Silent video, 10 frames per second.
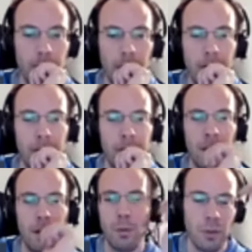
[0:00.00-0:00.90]

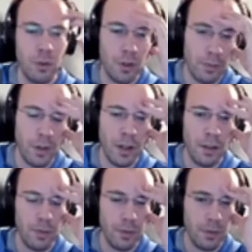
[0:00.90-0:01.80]
And I would go
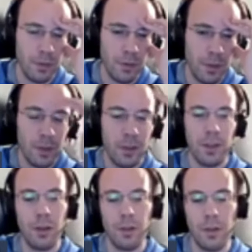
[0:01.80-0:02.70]
a5.
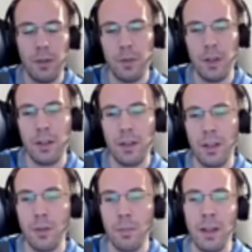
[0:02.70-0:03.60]
Now, if I
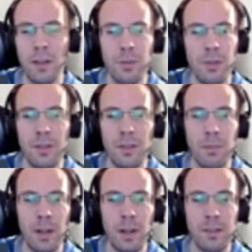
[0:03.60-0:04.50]
get to play f4, it's
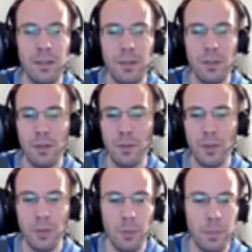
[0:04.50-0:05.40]
unpleasant, so if
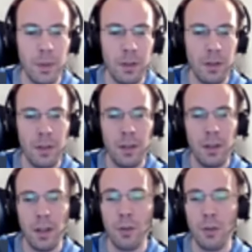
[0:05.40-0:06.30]
you stop me,
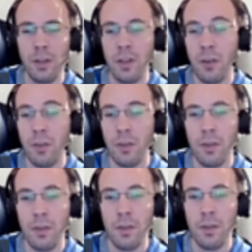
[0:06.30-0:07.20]
I go here.
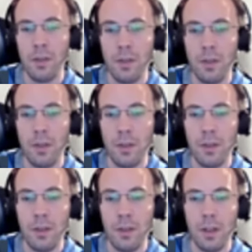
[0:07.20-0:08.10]

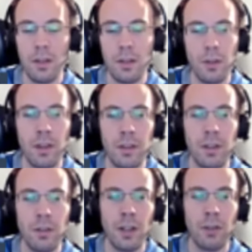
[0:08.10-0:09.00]
And already
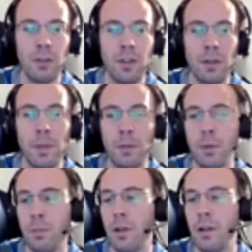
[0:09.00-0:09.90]
here you cannot take back
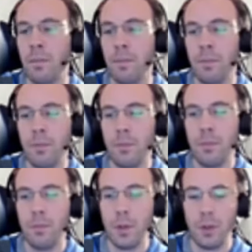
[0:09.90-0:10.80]
properly,
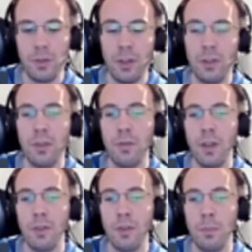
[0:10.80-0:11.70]
because you need to
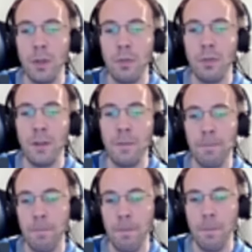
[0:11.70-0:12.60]
defend on b3.
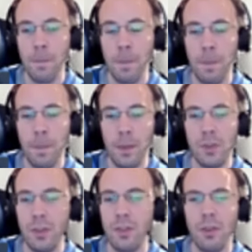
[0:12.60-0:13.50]

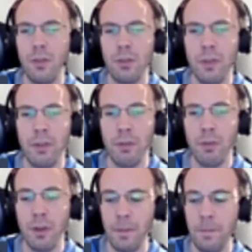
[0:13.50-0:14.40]
So this all looks very wrong.